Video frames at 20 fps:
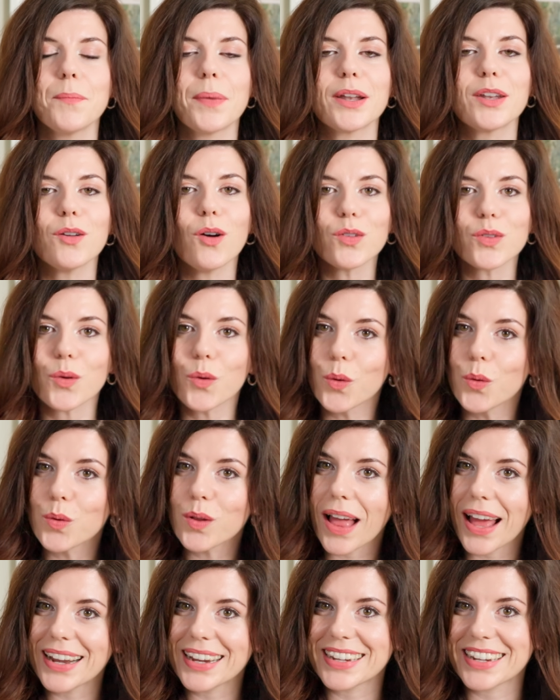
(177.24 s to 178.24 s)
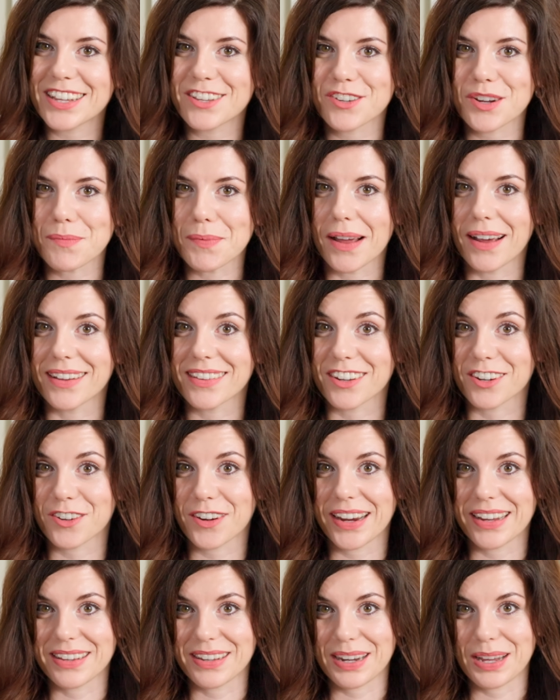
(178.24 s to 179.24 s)
But not all LED strip lights are
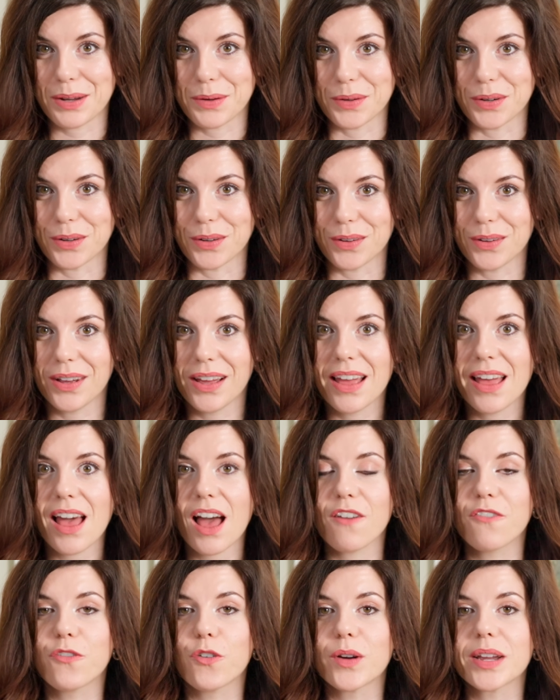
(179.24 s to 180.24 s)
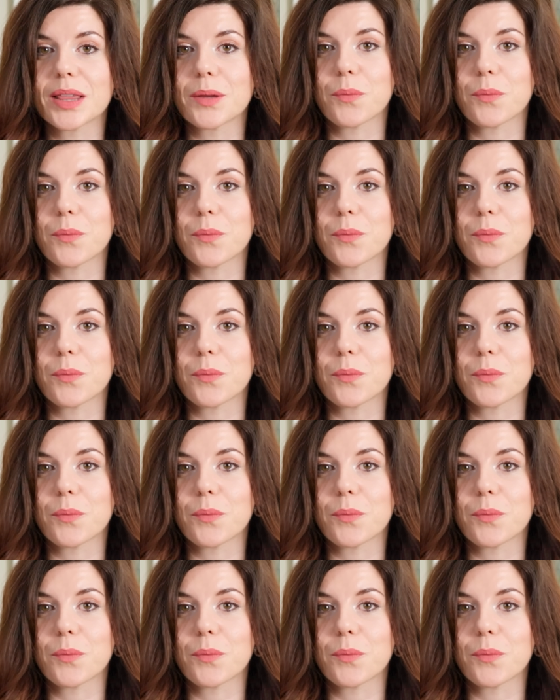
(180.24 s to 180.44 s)
created equal. Avoid the